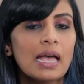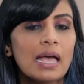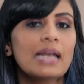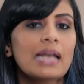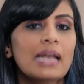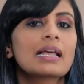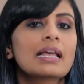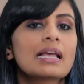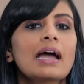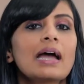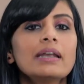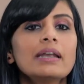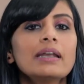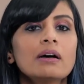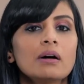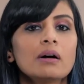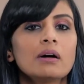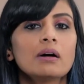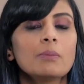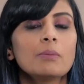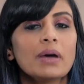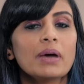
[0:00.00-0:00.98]
and guide
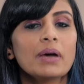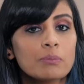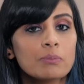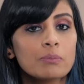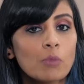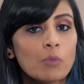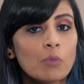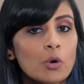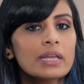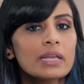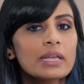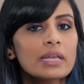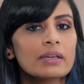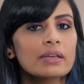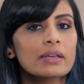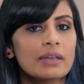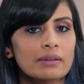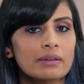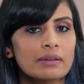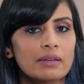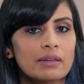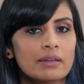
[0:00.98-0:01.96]
her by remotely
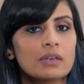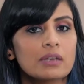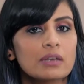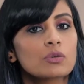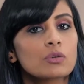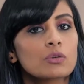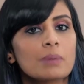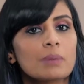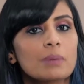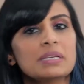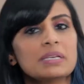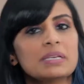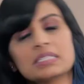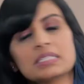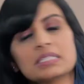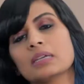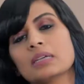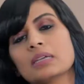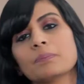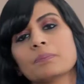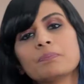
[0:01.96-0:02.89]
connecting to her PC.